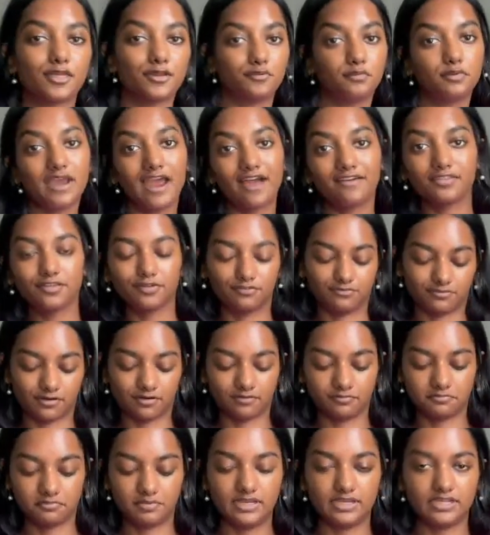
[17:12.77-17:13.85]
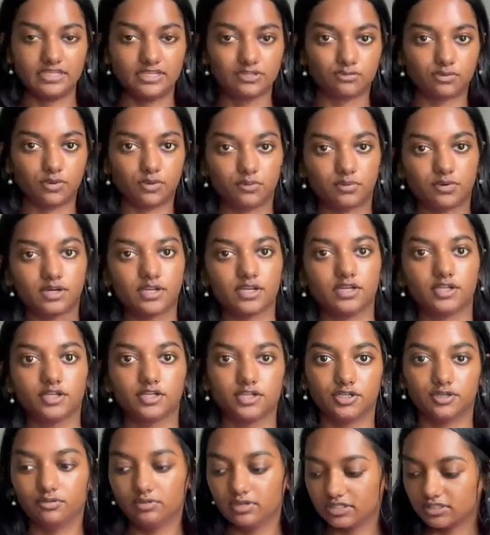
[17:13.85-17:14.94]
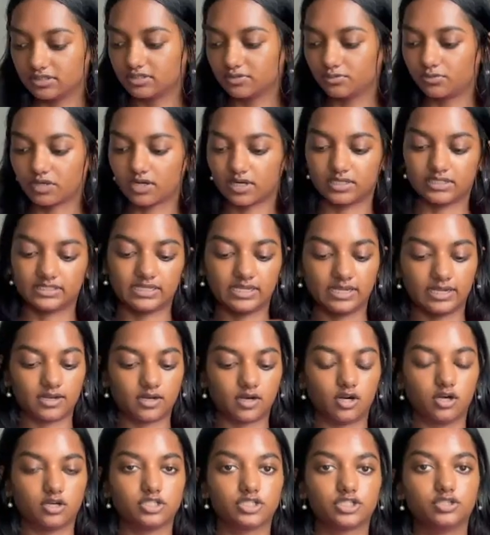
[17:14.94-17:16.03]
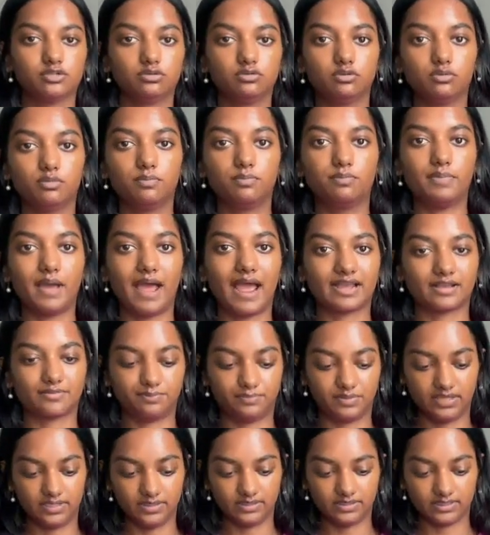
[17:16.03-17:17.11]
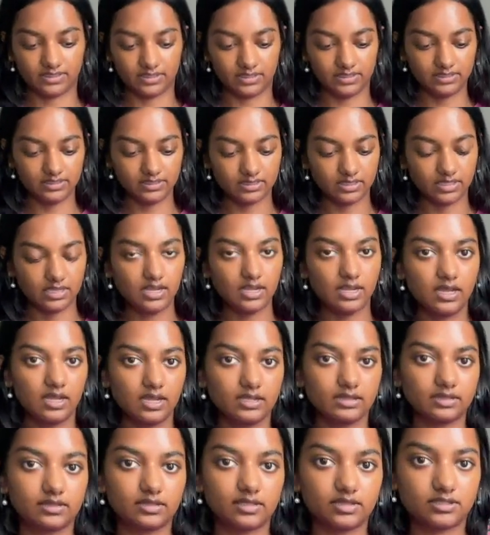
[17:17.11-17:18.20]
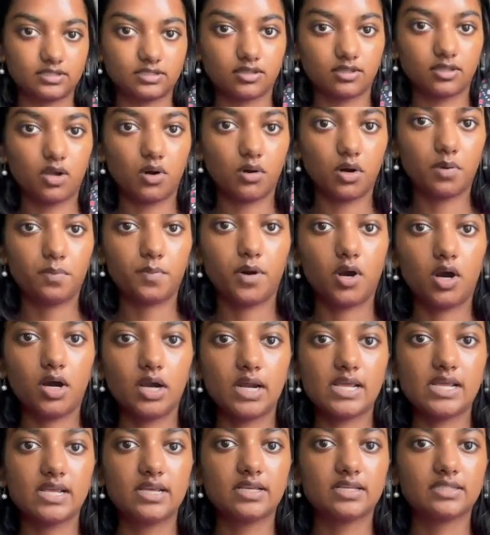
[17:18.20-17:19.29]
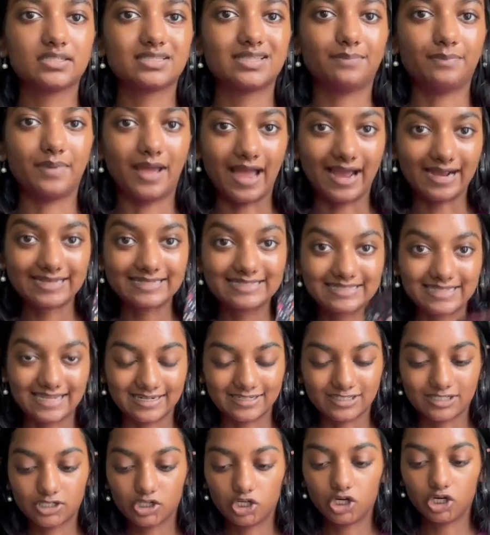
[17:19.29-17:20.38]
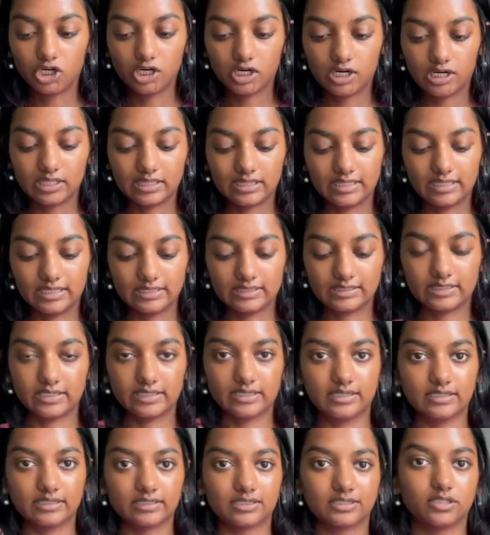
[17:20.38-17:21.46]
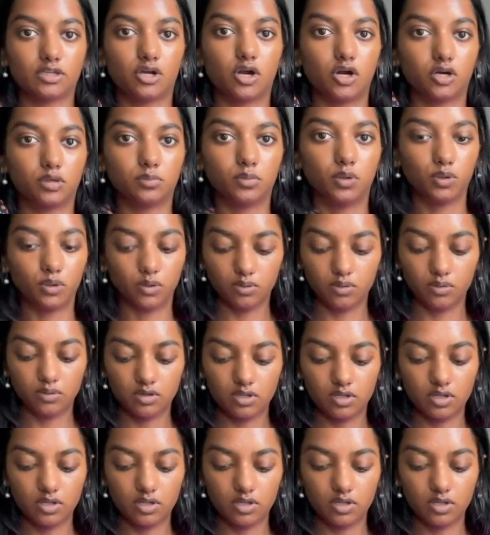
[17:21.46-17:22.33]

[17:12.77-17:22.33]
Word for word: that we have the front piece, what we're gonna do is we're gonna take our two back pieces. This lower part is the back center and this is the armhole.